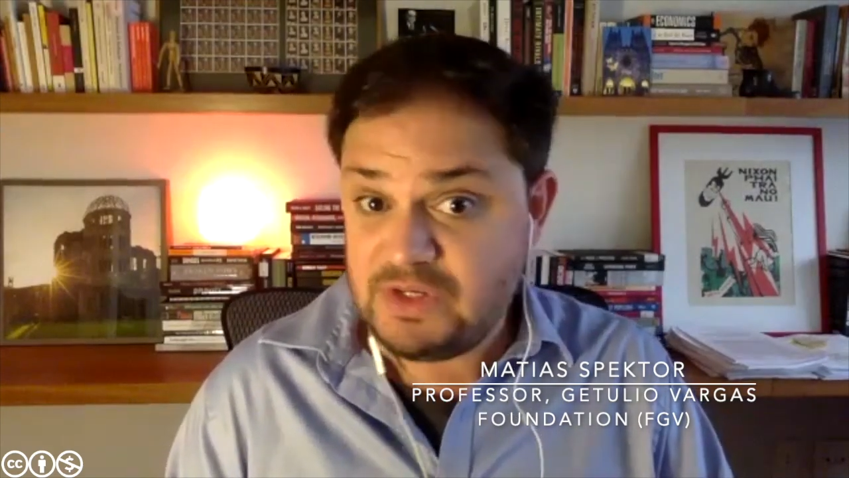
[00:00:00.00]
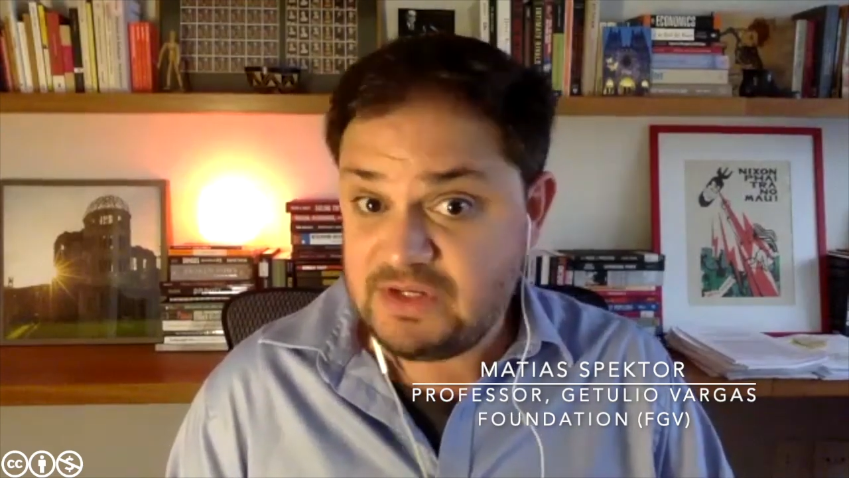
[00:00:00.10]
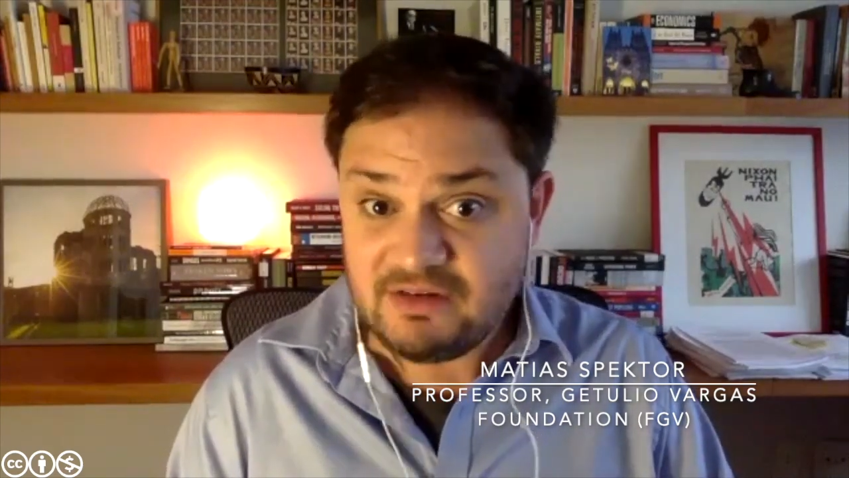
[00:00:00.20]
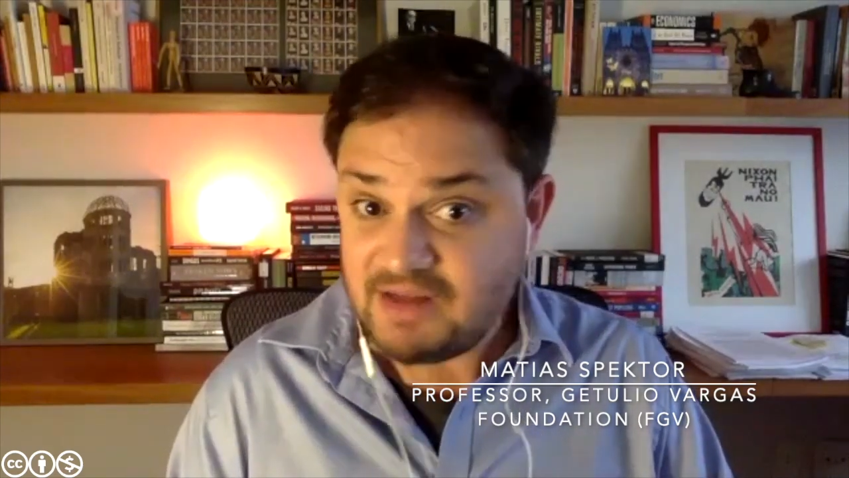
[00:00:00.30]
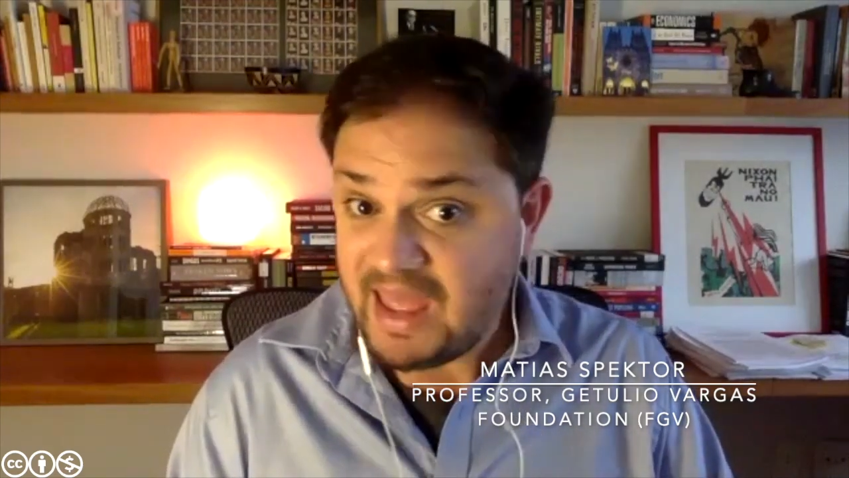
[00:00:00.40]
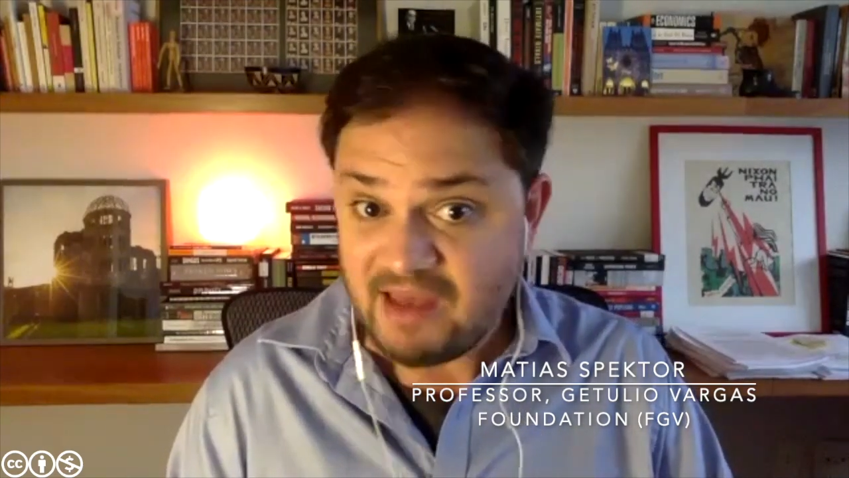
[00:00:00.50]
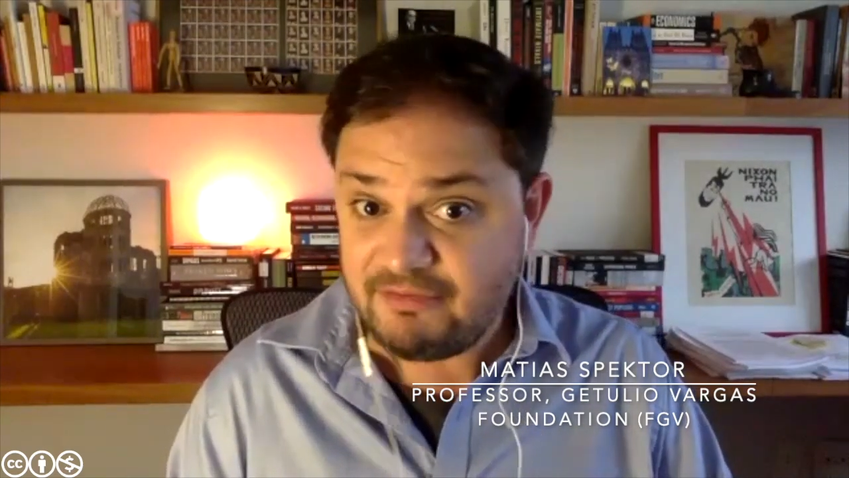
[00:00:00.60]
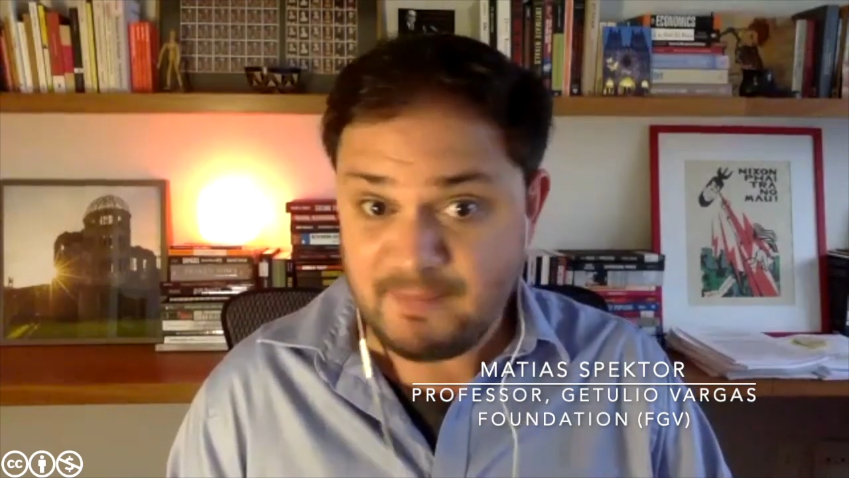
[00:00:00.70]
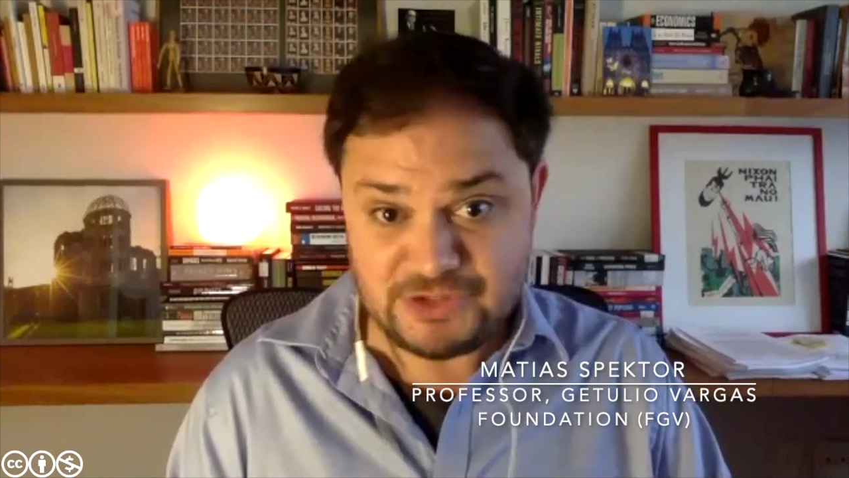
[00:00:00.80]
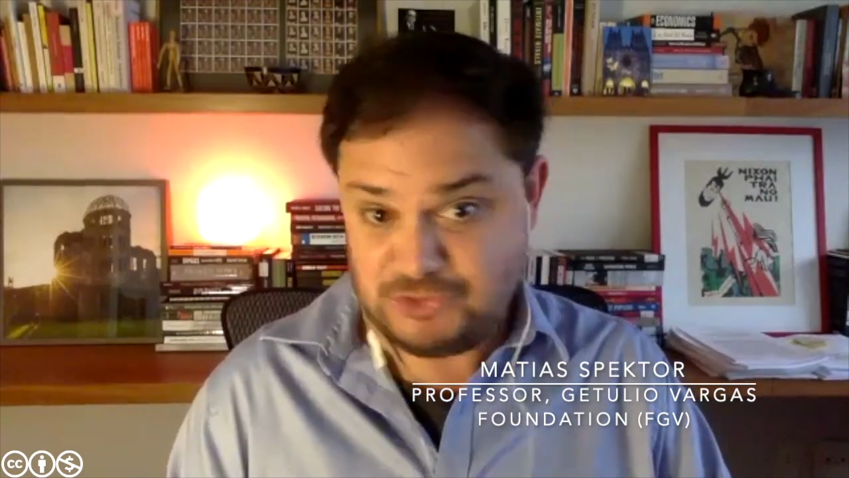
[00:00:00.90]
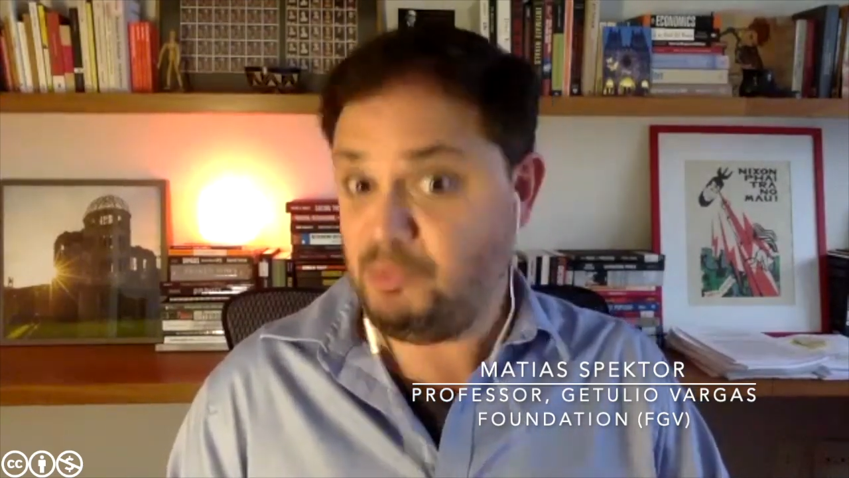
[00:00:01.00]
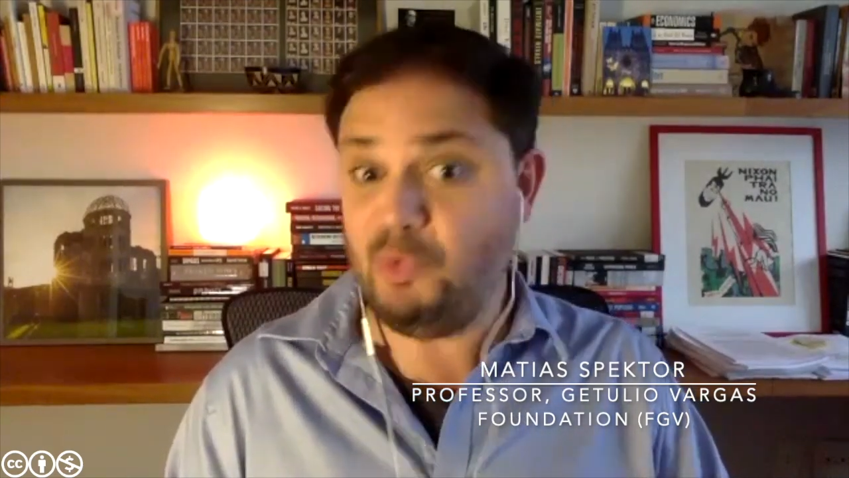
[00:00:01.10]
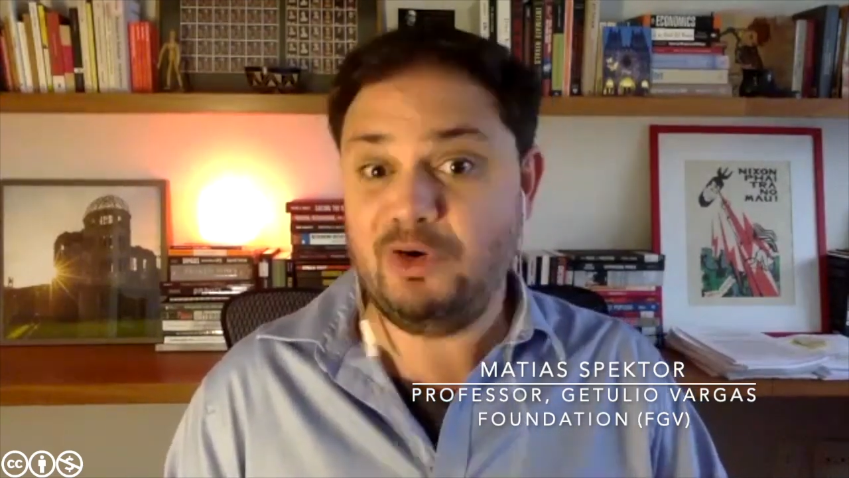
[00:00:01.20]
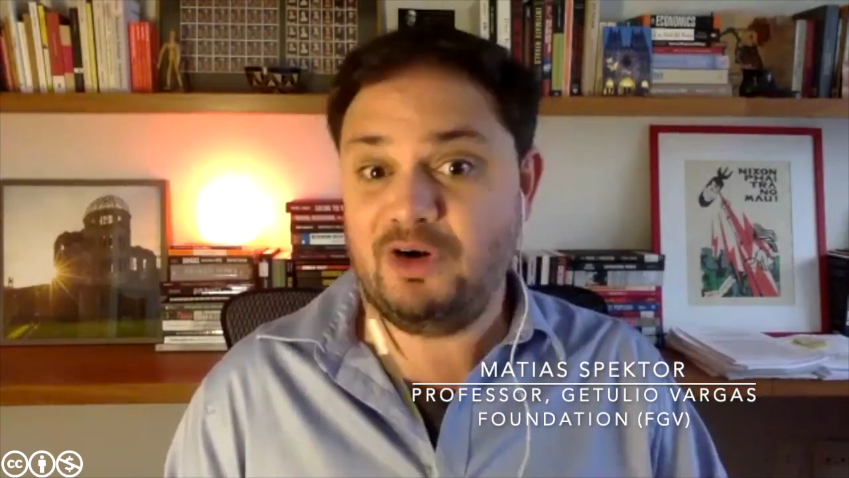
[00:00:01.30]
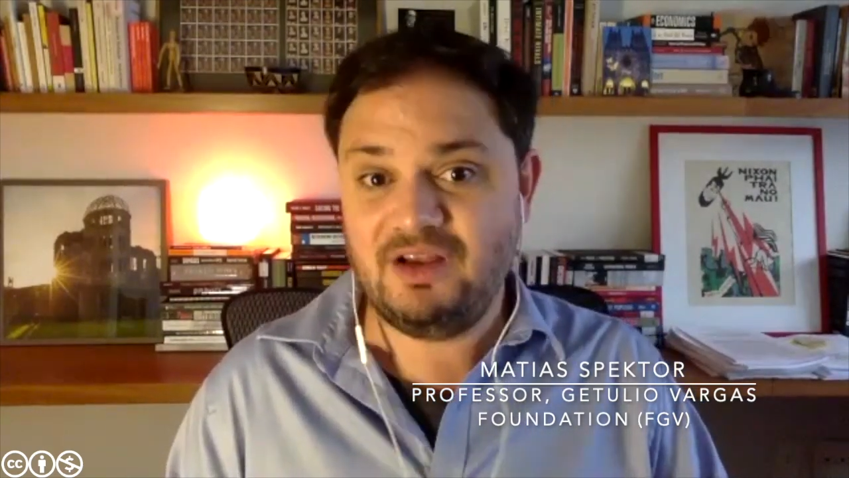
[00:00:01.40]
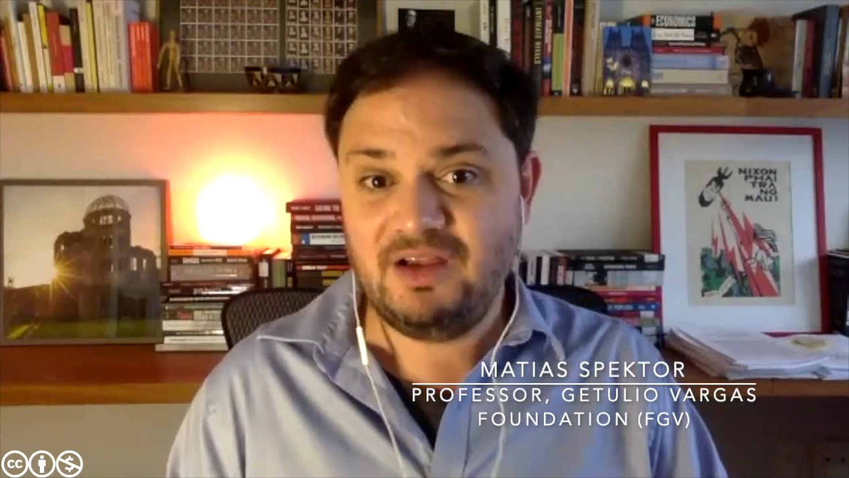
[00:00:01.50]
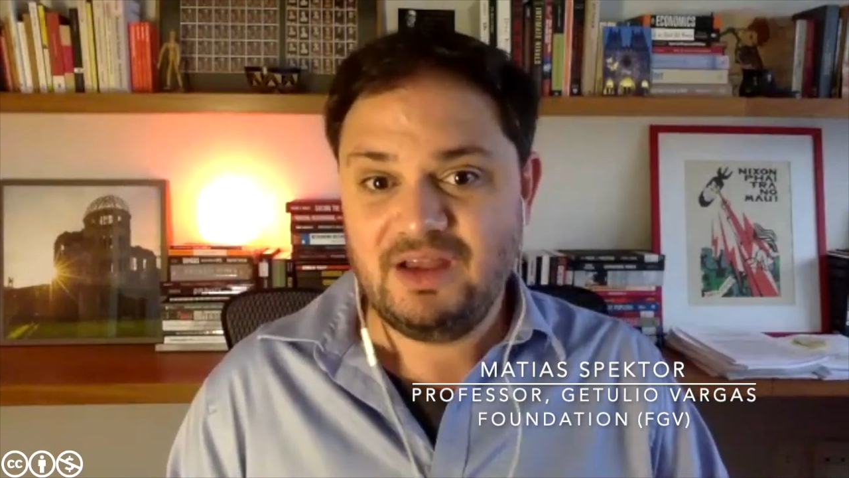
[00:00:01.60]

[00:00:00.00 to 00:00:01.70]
don't have much more